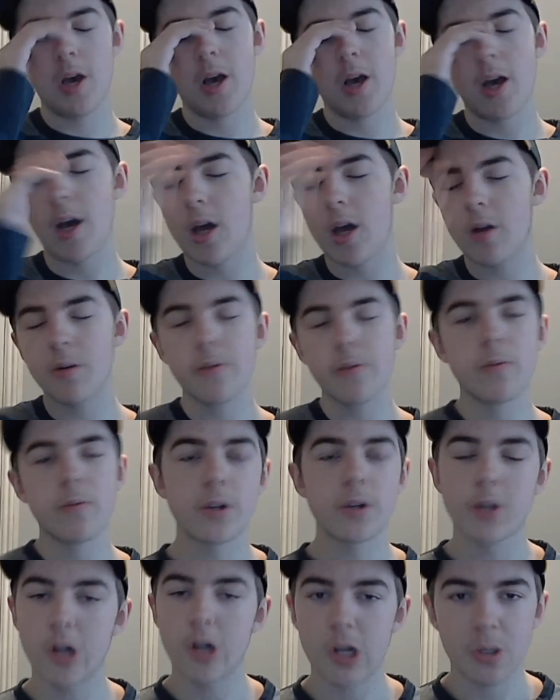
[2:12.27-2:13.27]
I don't even want
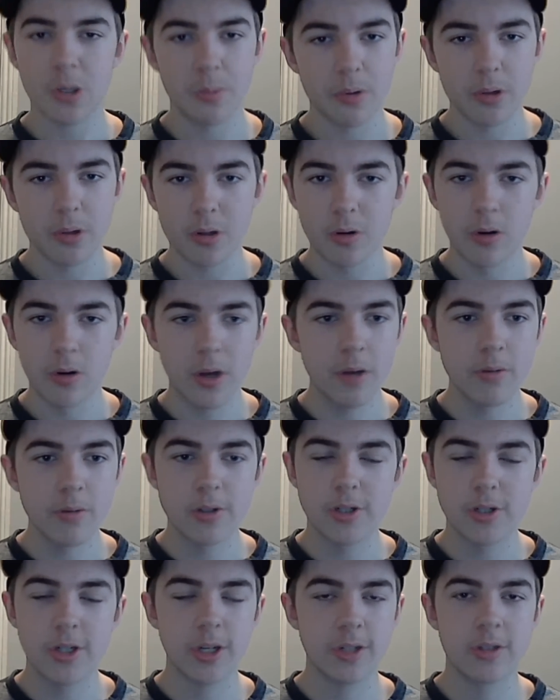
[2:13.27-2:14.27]
to talk about the goal. It
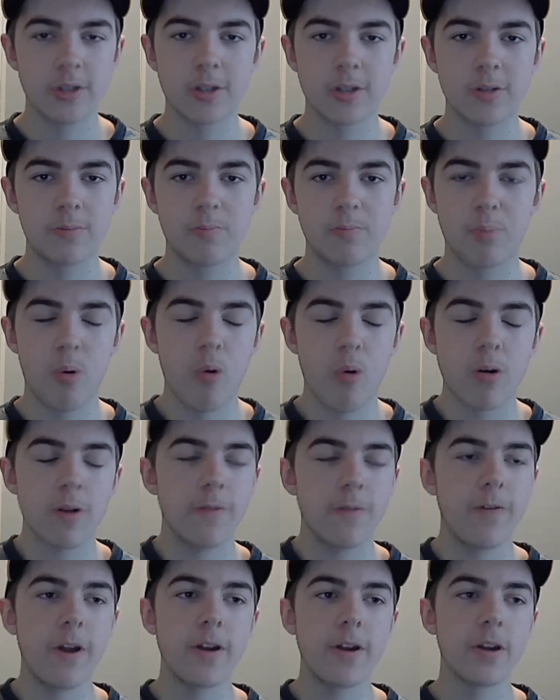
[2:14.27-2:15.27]
was just poor
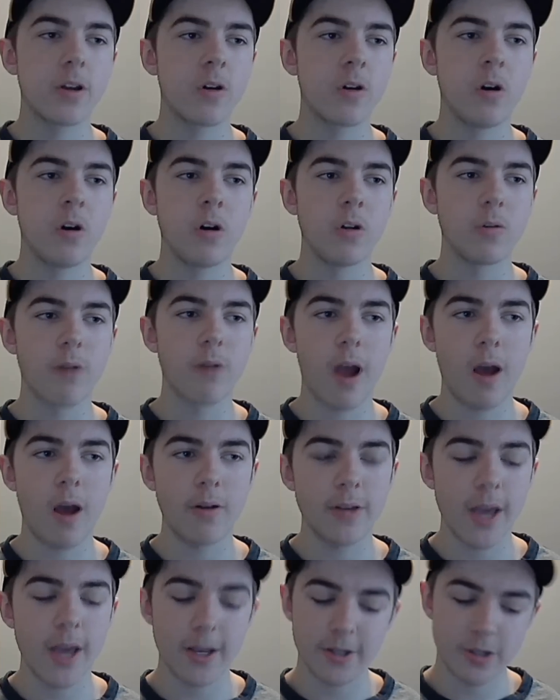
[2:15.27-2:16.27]
defending all around.
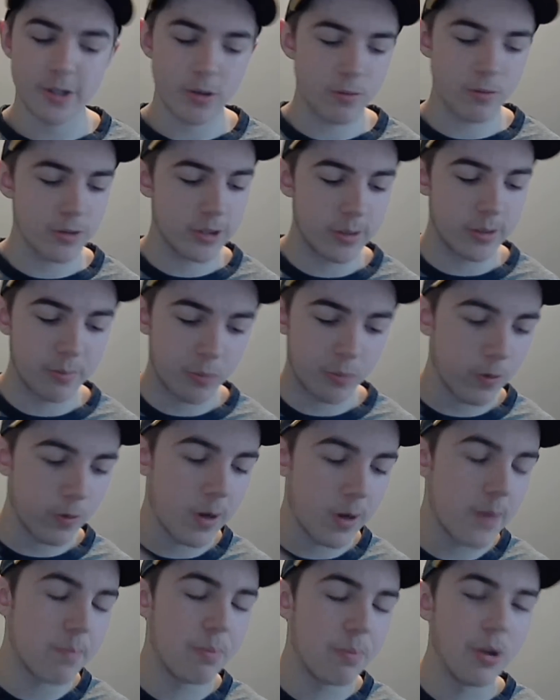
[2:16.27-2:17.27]
Yes, there was some
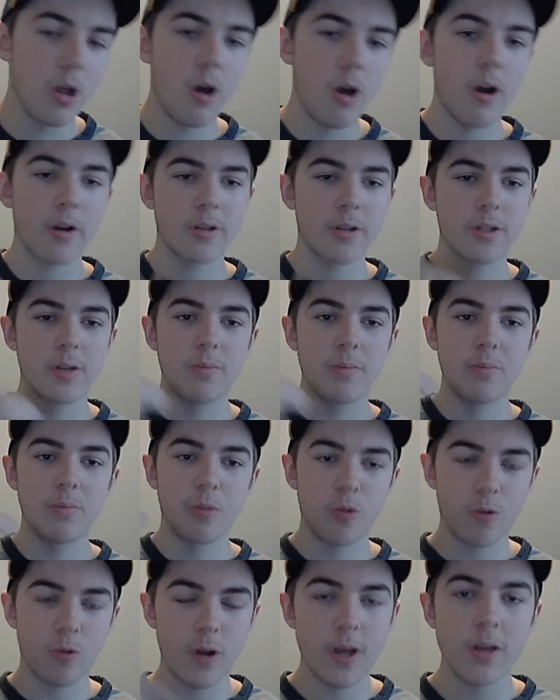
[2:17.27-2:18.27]
great blocks, some
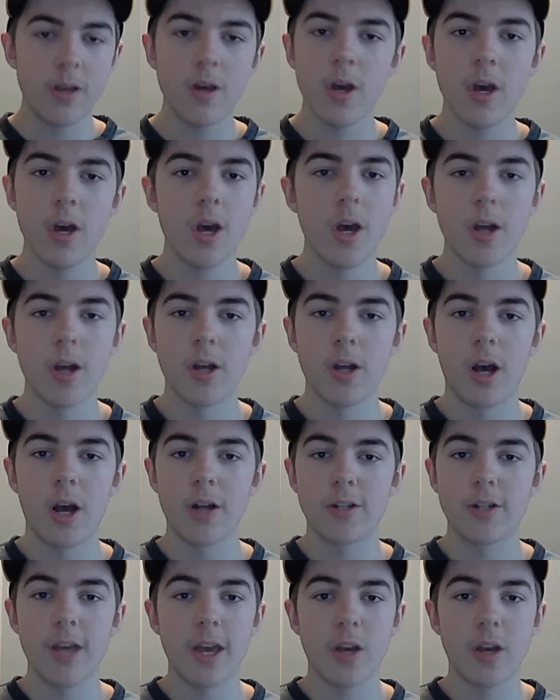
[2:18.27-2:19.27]
great
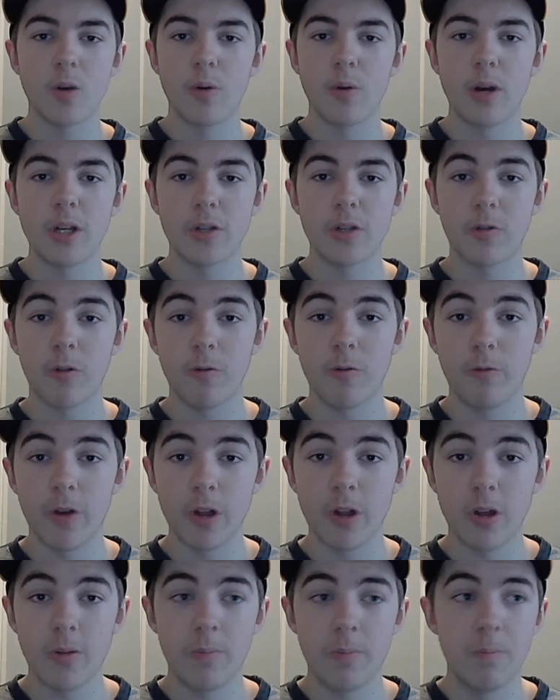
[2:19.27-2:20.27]
takeaways from
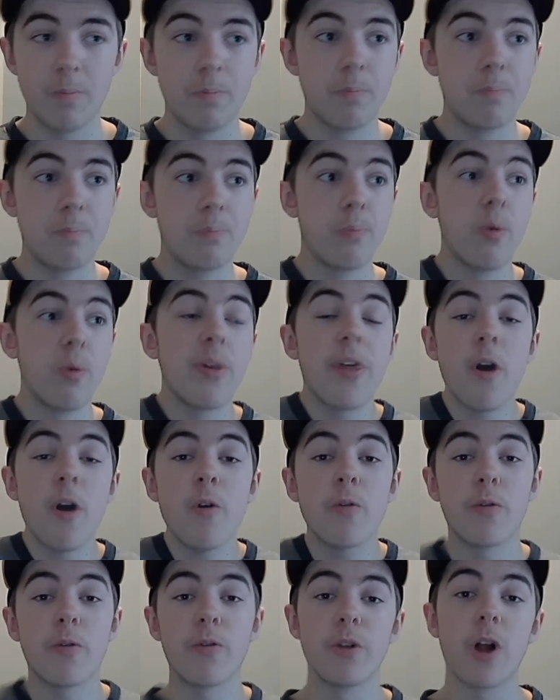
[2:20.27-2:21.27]
Villa.
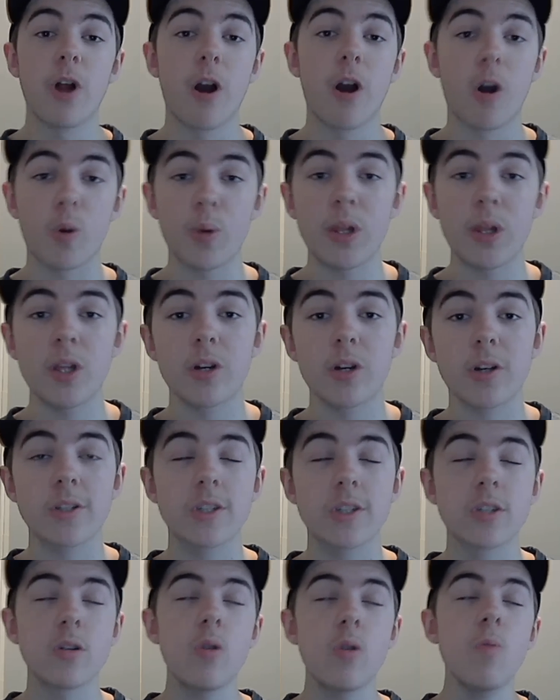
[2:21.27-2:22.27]
Without Vlar, we look
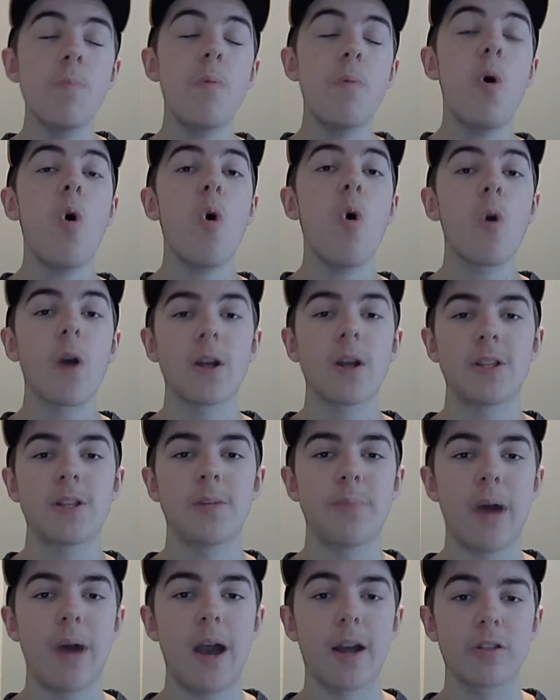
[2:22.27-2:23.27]
so poor at the
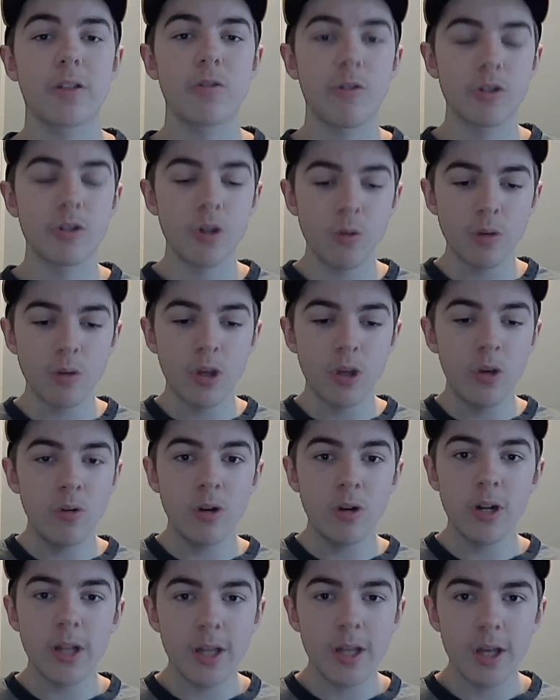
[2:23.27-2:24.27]
back. There's no
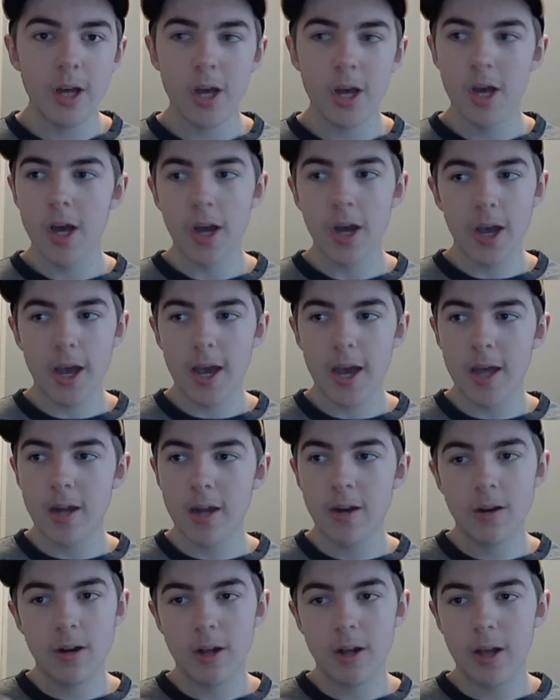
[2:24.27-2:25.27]
unity,
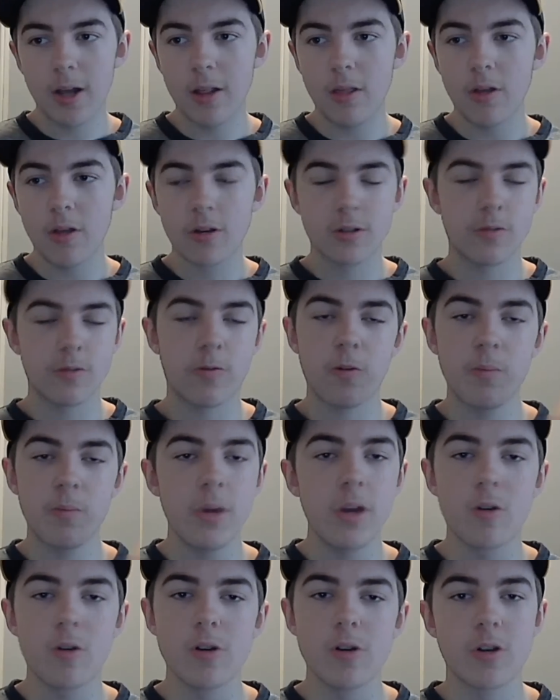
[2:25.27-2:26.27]
and it looks, for
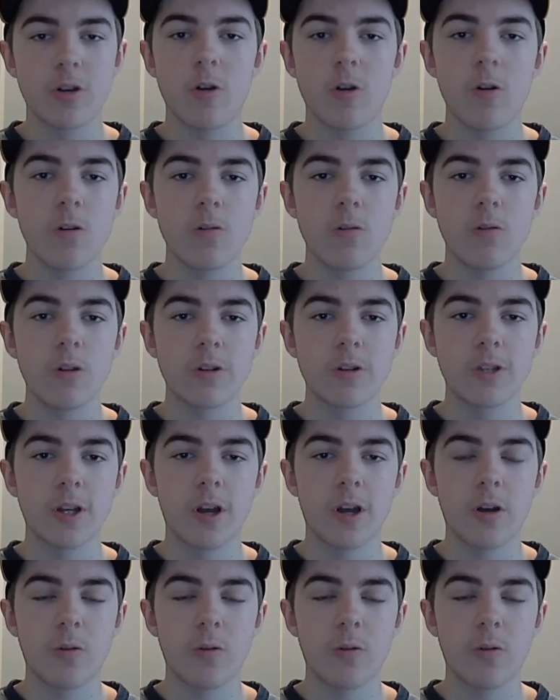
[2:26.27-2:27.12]
me, Chris Hurd looks like